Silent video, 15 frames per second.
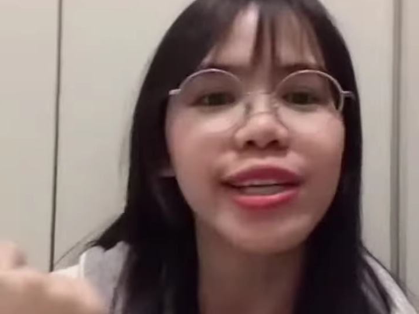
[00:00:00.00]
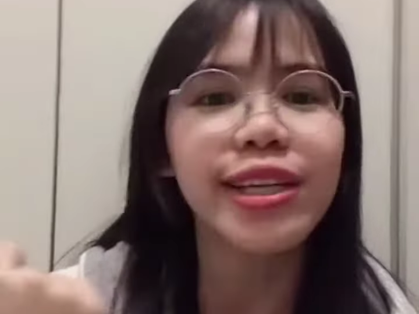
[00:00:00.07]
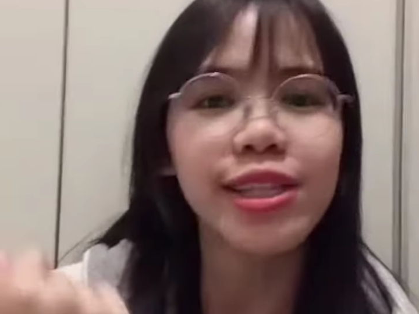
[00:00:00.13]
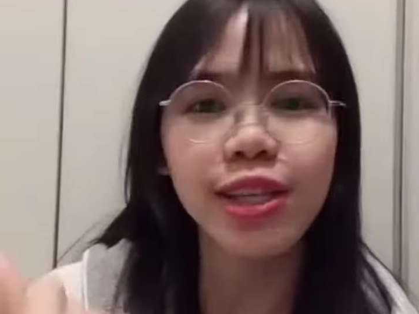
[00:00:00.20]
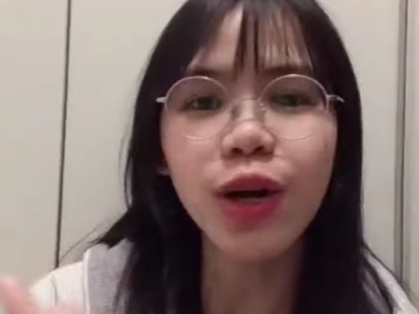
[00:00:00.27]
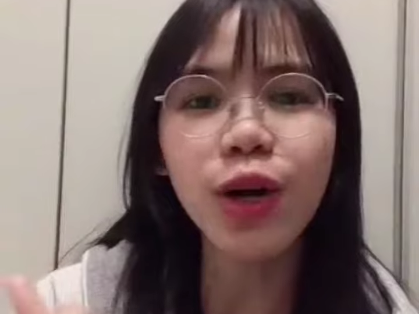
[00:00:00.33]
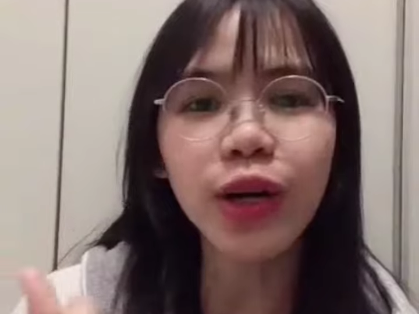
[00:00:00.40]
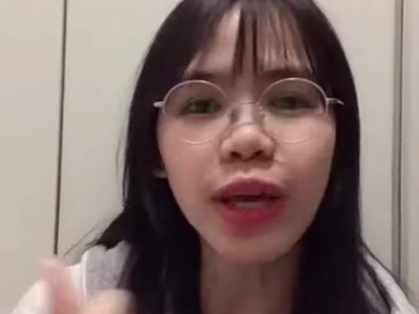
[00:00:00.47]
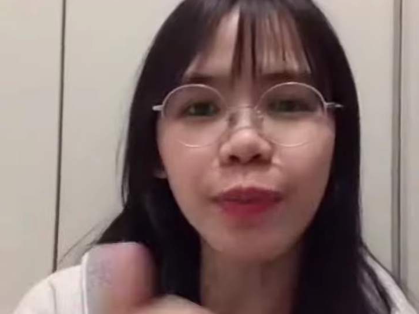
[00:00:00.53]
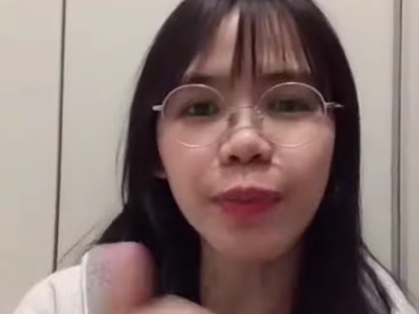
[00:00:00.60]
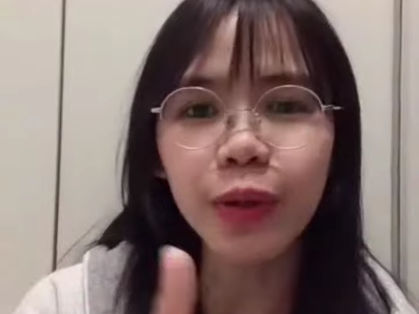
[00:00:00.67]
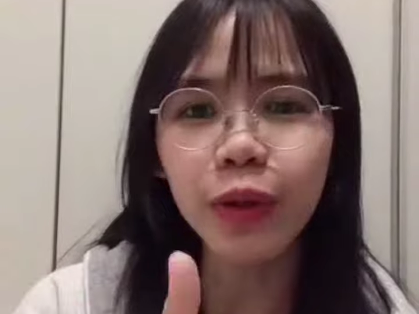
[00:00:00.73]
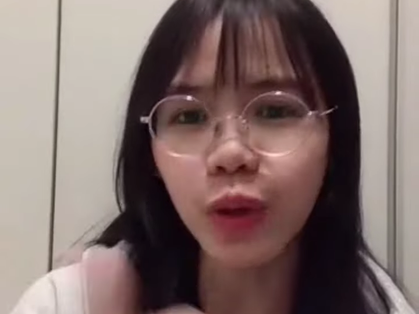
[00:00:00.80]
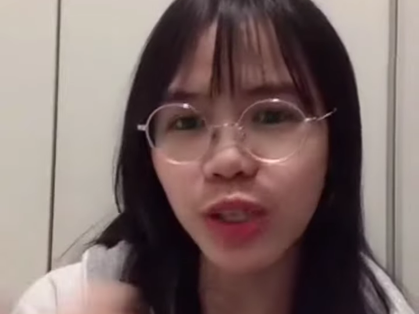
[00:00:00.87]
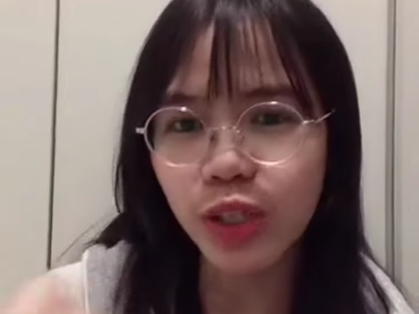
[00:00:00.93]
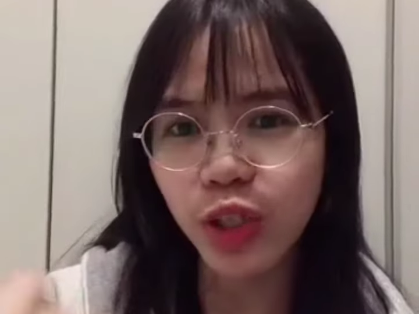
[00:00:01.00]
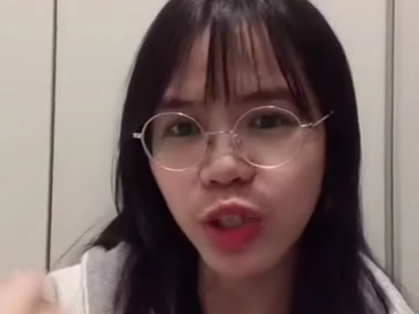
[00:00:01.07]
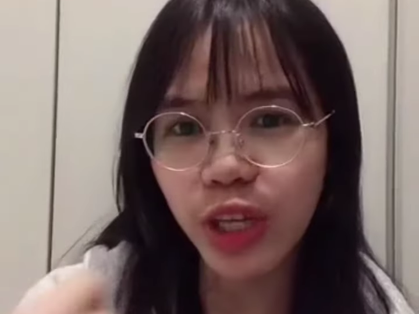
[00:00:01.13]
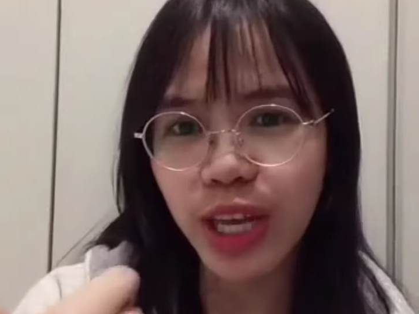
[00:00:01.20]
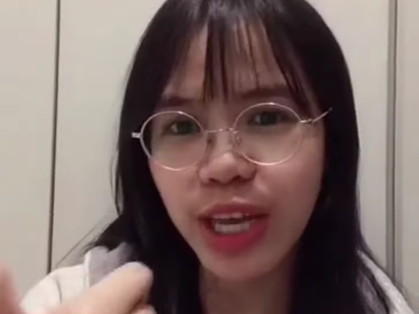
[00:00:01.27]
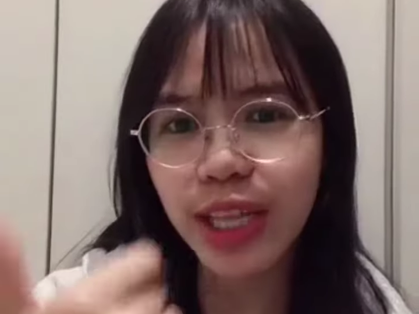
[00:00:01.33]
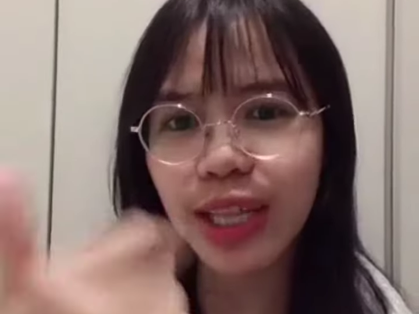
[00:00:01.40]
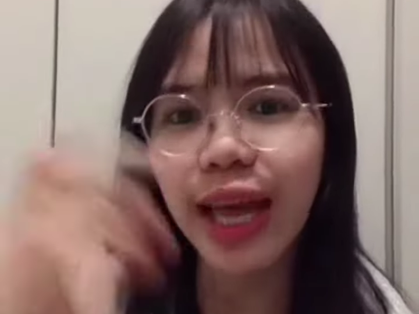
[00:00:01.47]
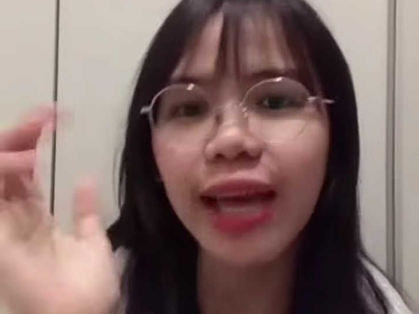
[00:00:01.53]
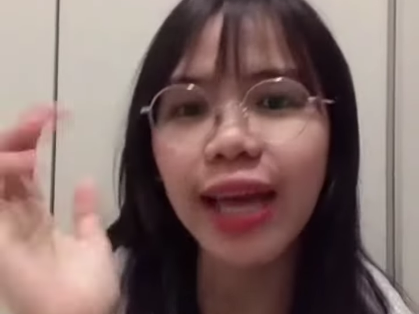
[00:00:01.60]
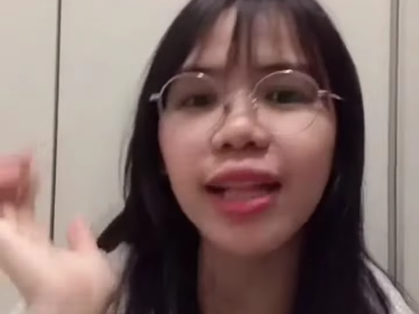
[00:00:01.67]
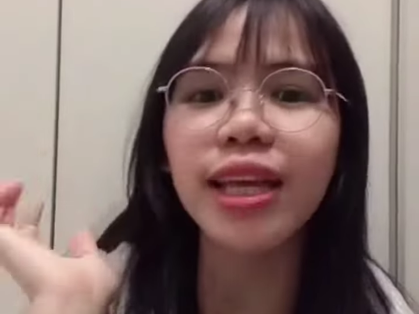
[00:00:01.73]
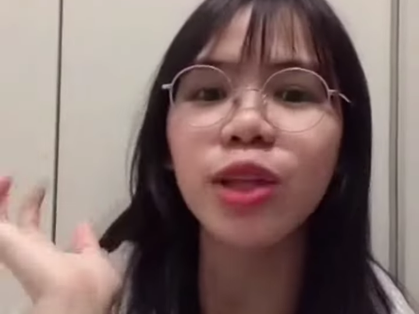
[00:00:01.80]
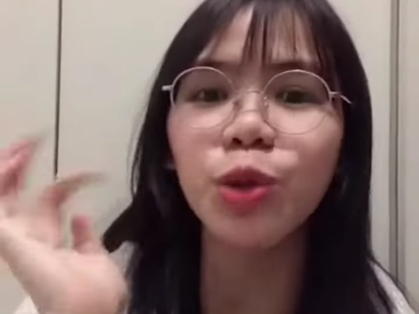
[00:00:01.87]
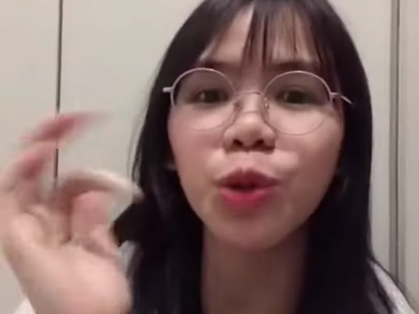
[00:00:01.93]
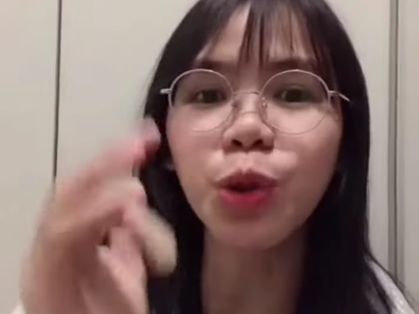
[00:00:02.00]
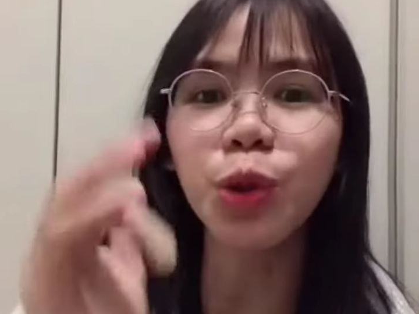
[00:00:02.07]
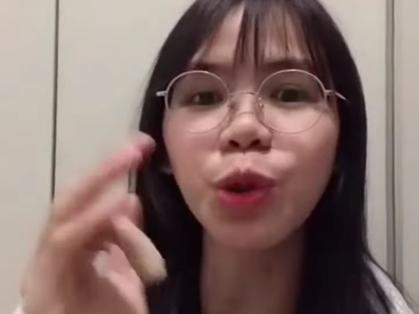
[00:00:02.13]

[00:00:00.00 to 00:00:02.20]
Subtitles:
So, keep on watching dahil ituturo